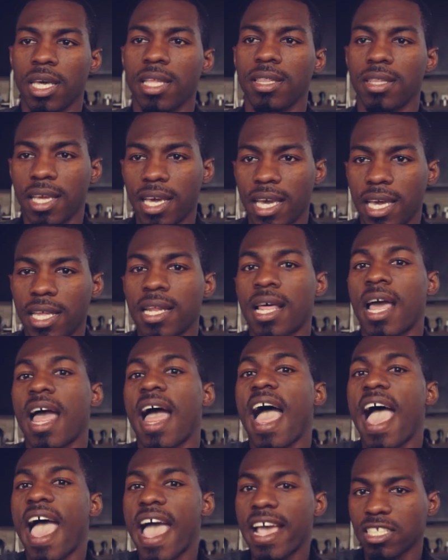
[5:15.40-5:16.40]
And then
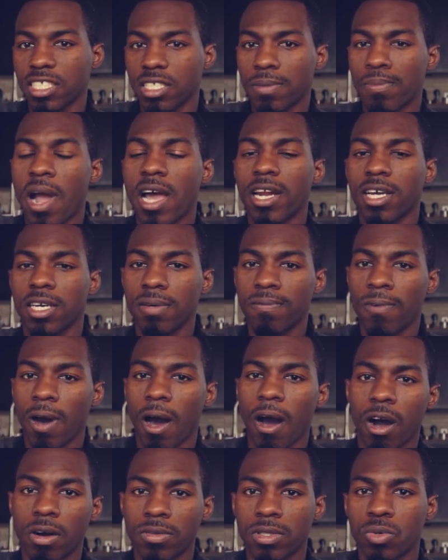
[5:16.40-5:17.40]
as the product
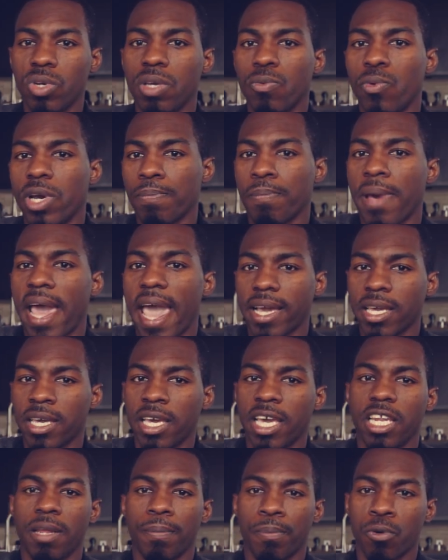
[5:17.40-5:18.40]
evolved, we went back
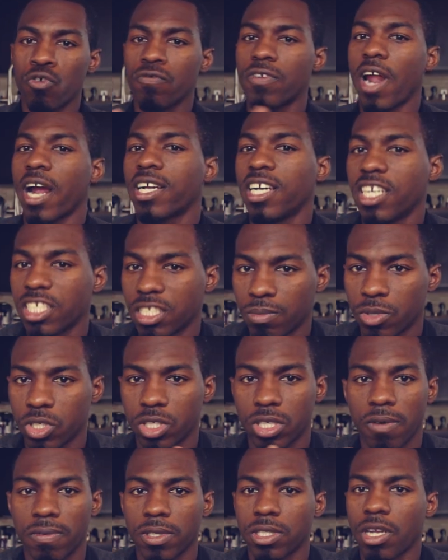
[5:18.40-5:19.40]
and improved our customer
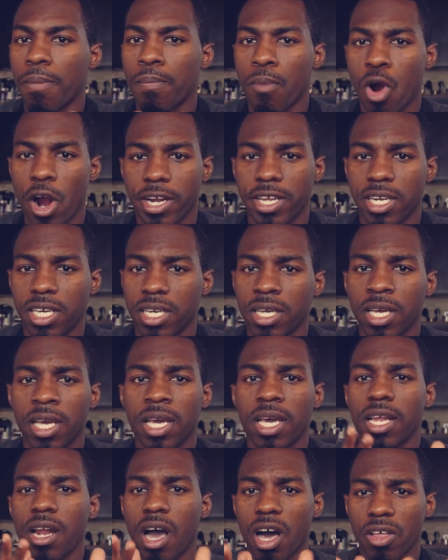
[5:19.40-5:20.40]
service, our marketing,
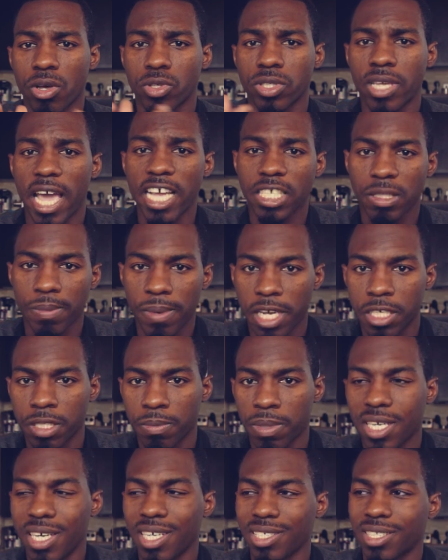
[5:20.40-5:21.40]
and all those aspects,
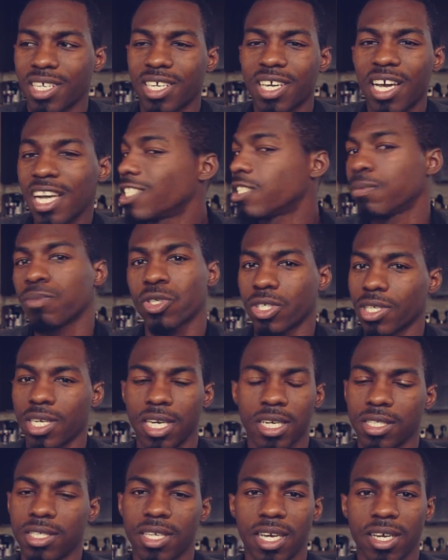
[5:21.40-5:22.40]
because the customers are
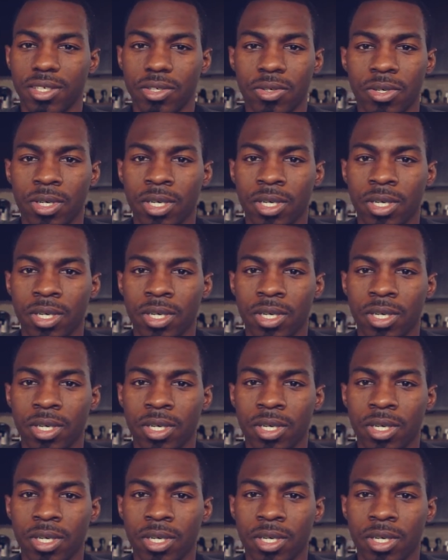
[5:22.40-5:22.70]
going to tell you.